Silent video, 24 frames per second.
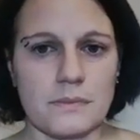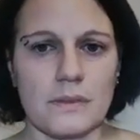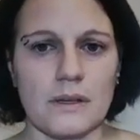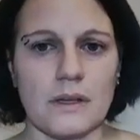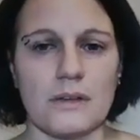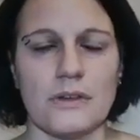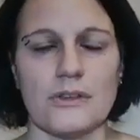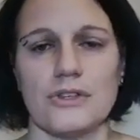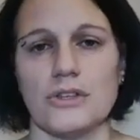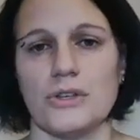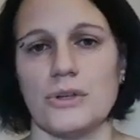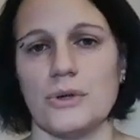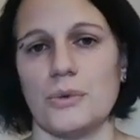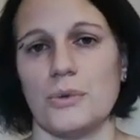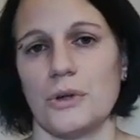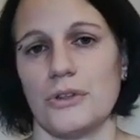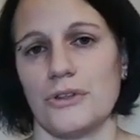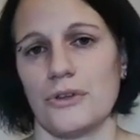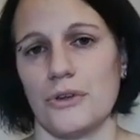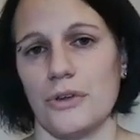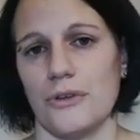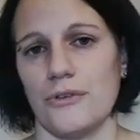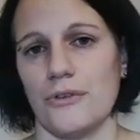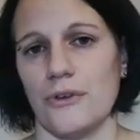So you want
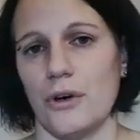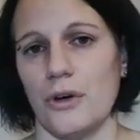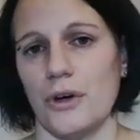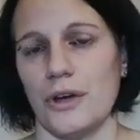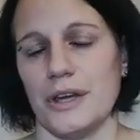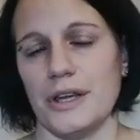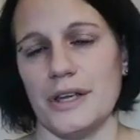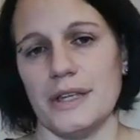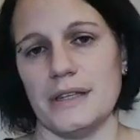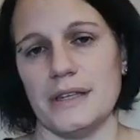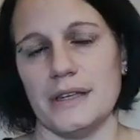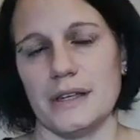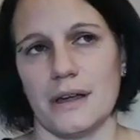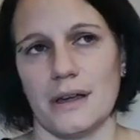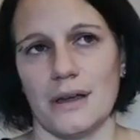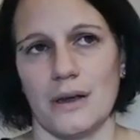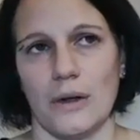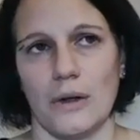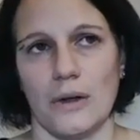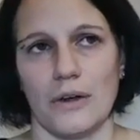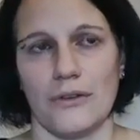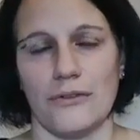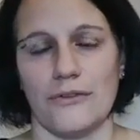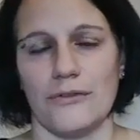to avoid eating a
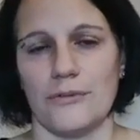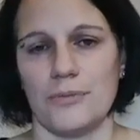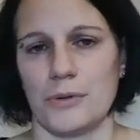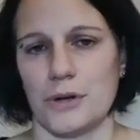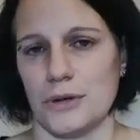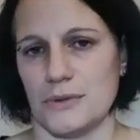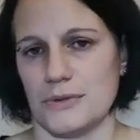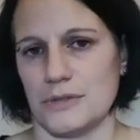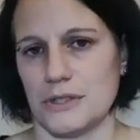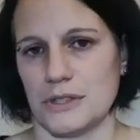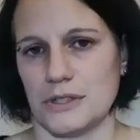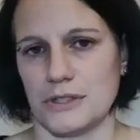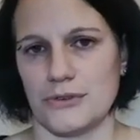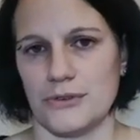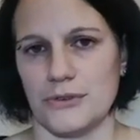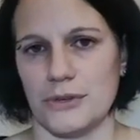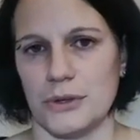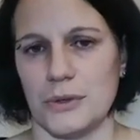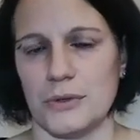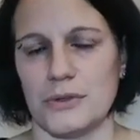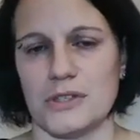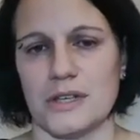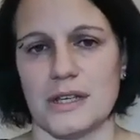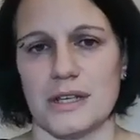lot of processed
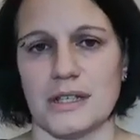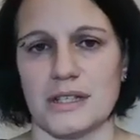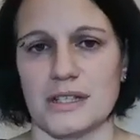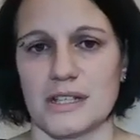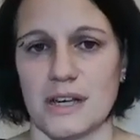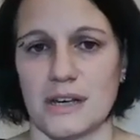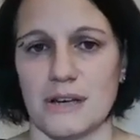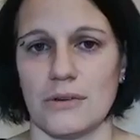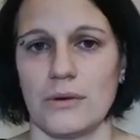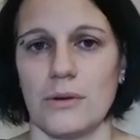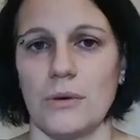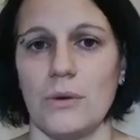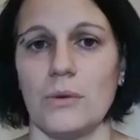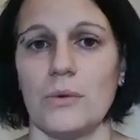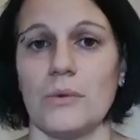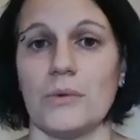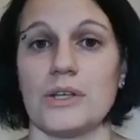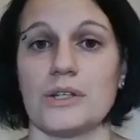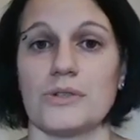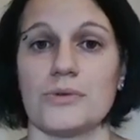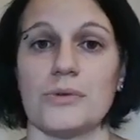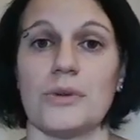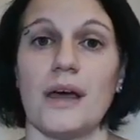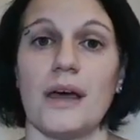food in general,
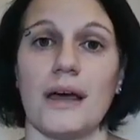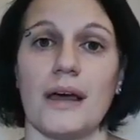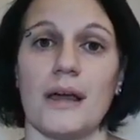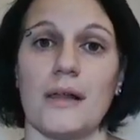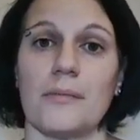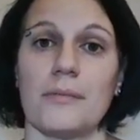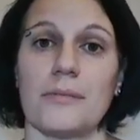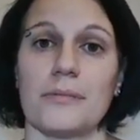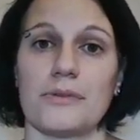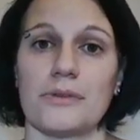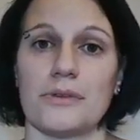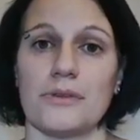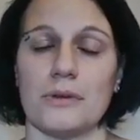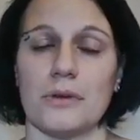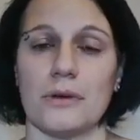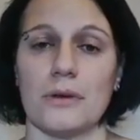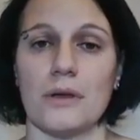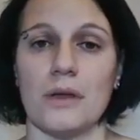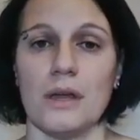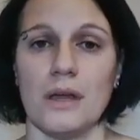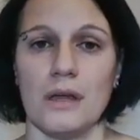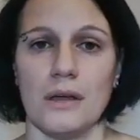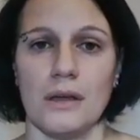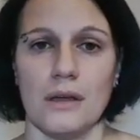which will help to
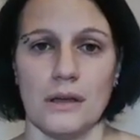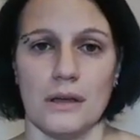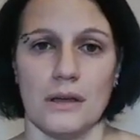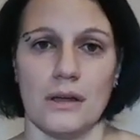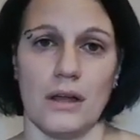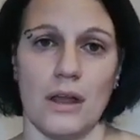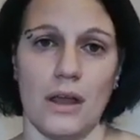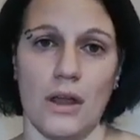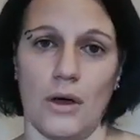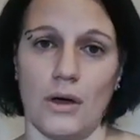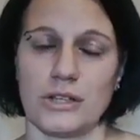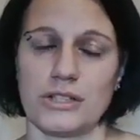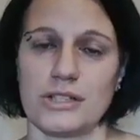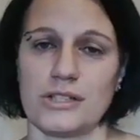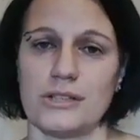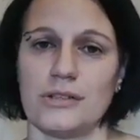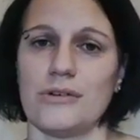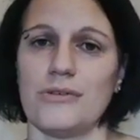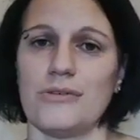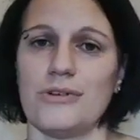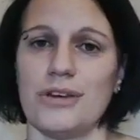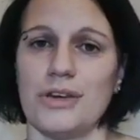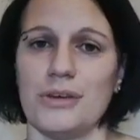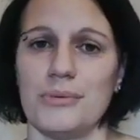a large
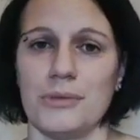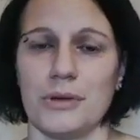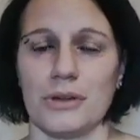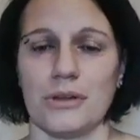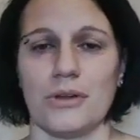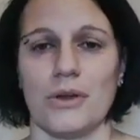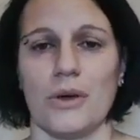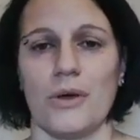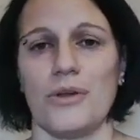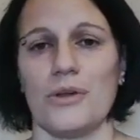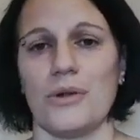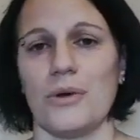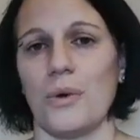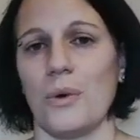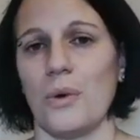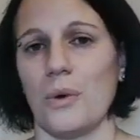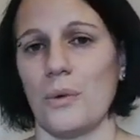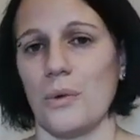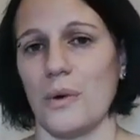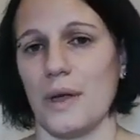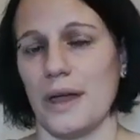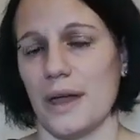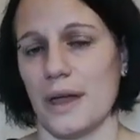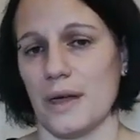degree, but not the whole
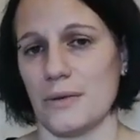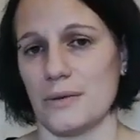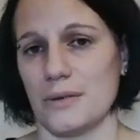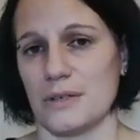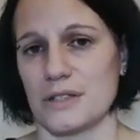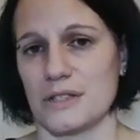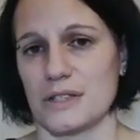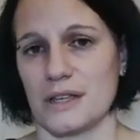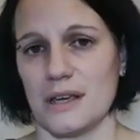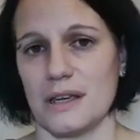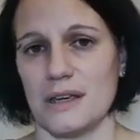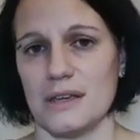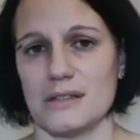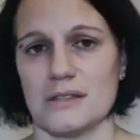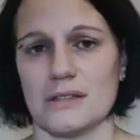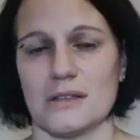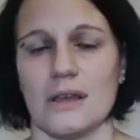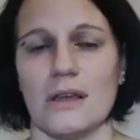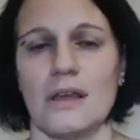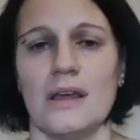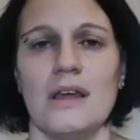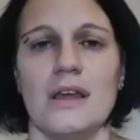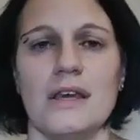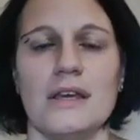way, I would say. So
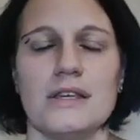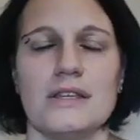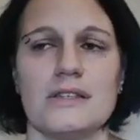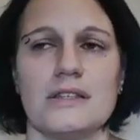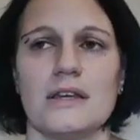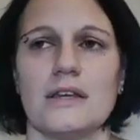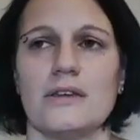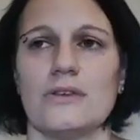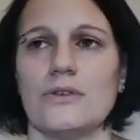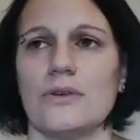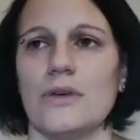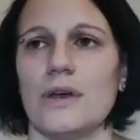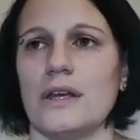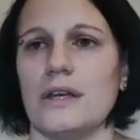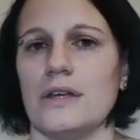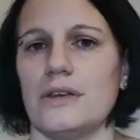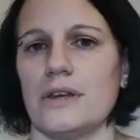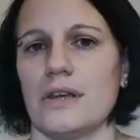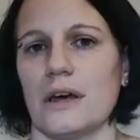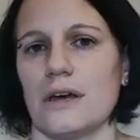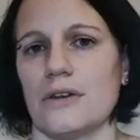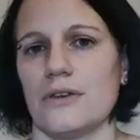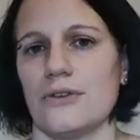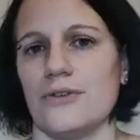stick to any
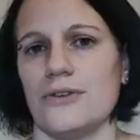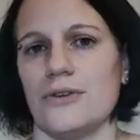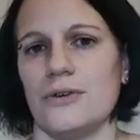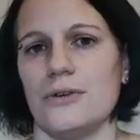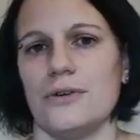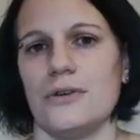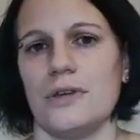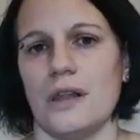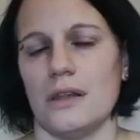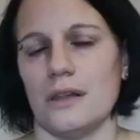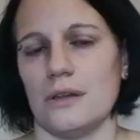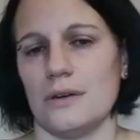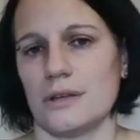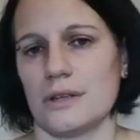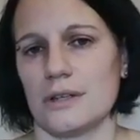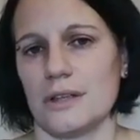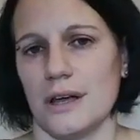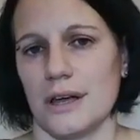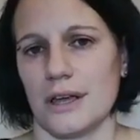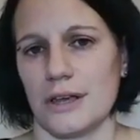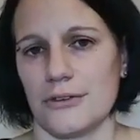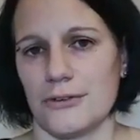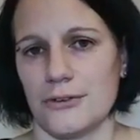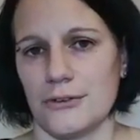kind of food that looks
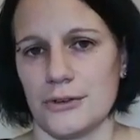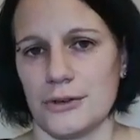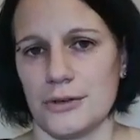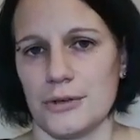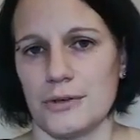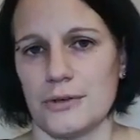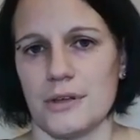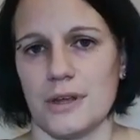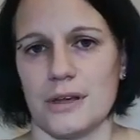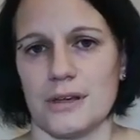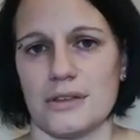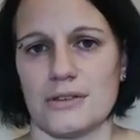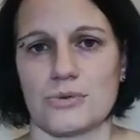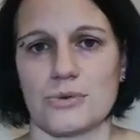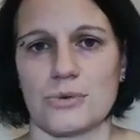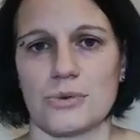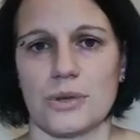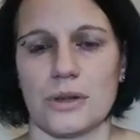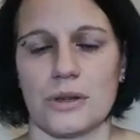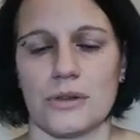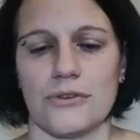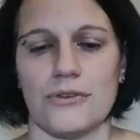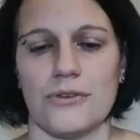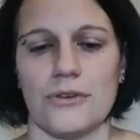like food, that is
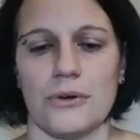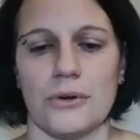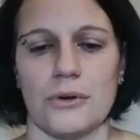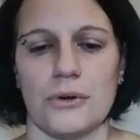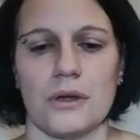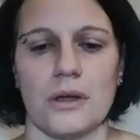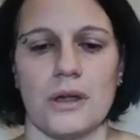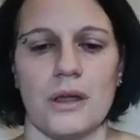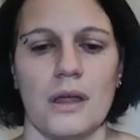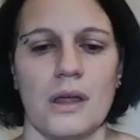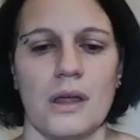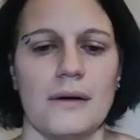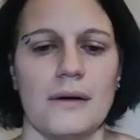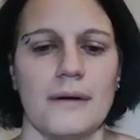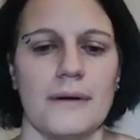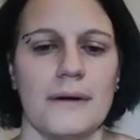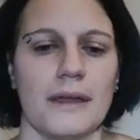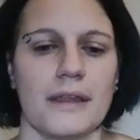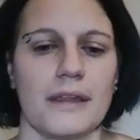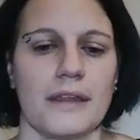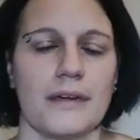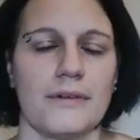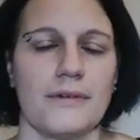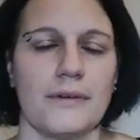real food.
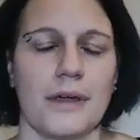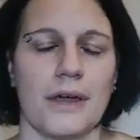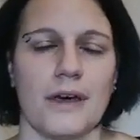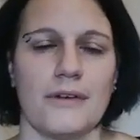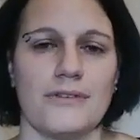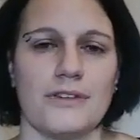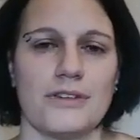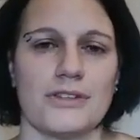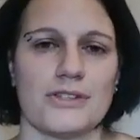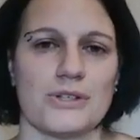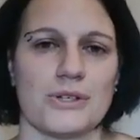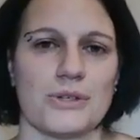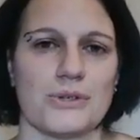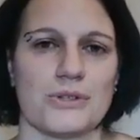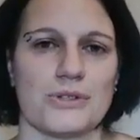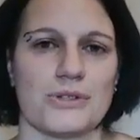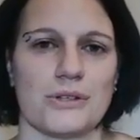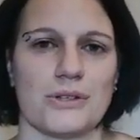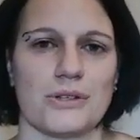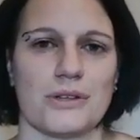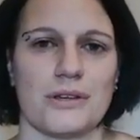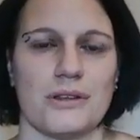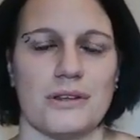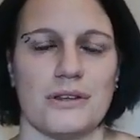And then we have the
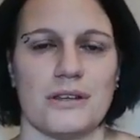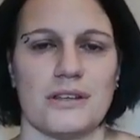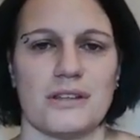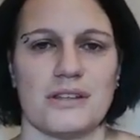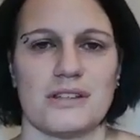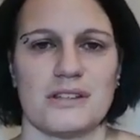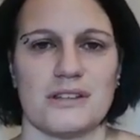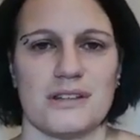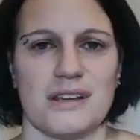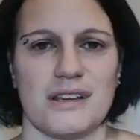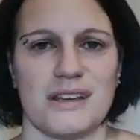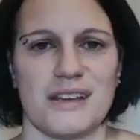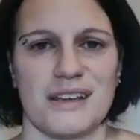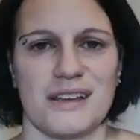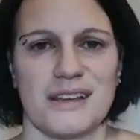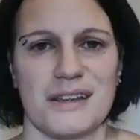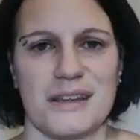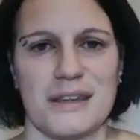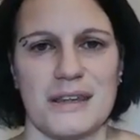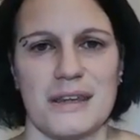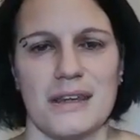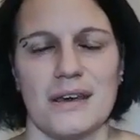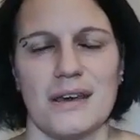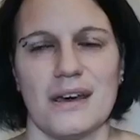social conditioning.
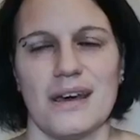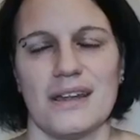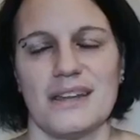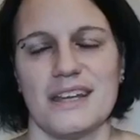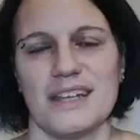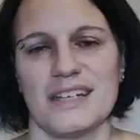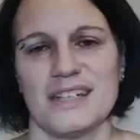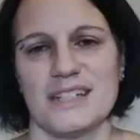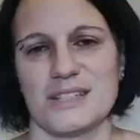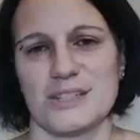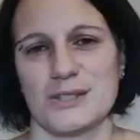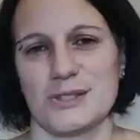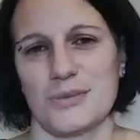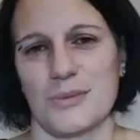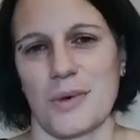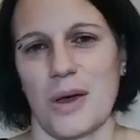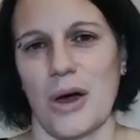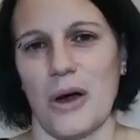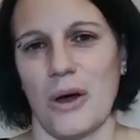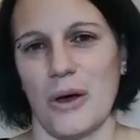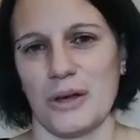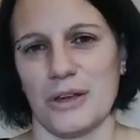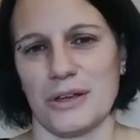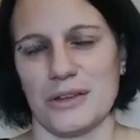And that is
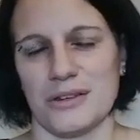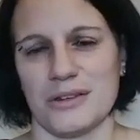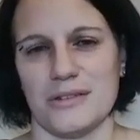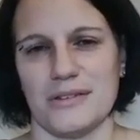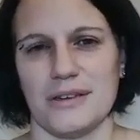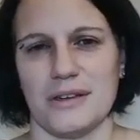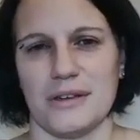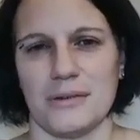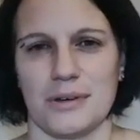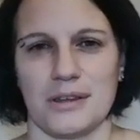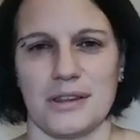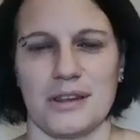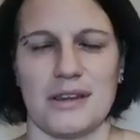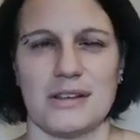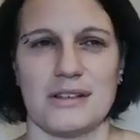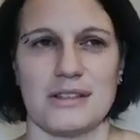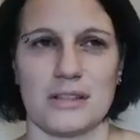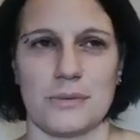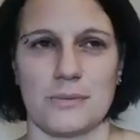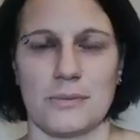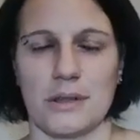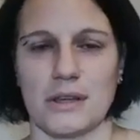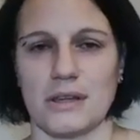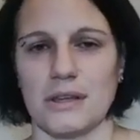harder to deal with. That is
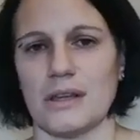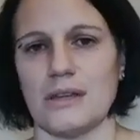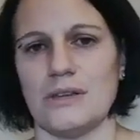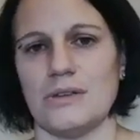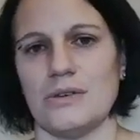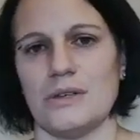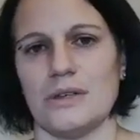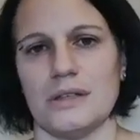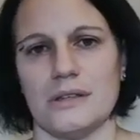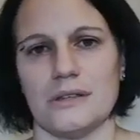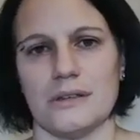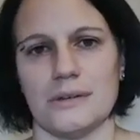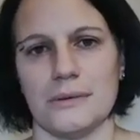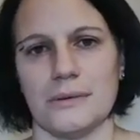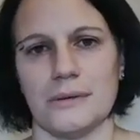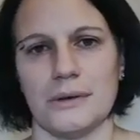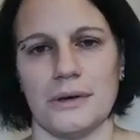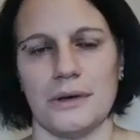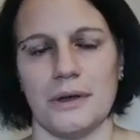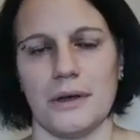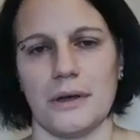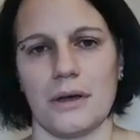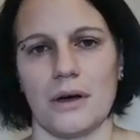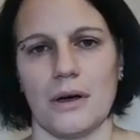something that you need to
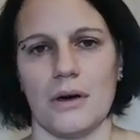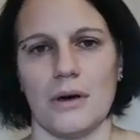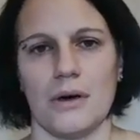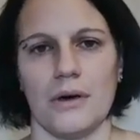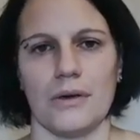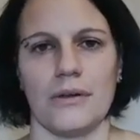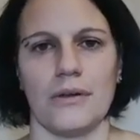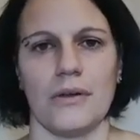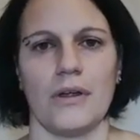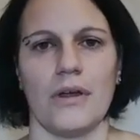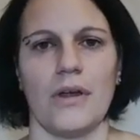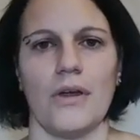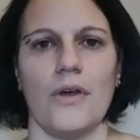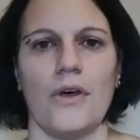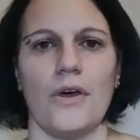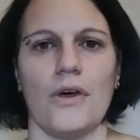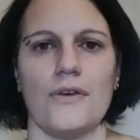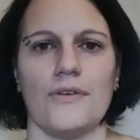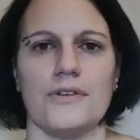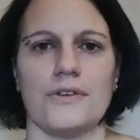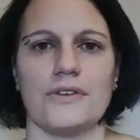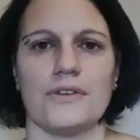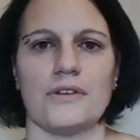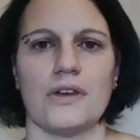work on
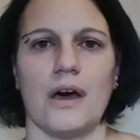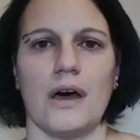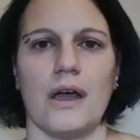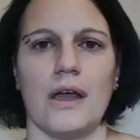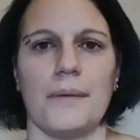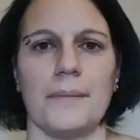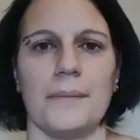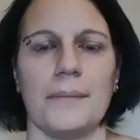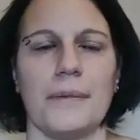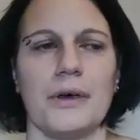over time.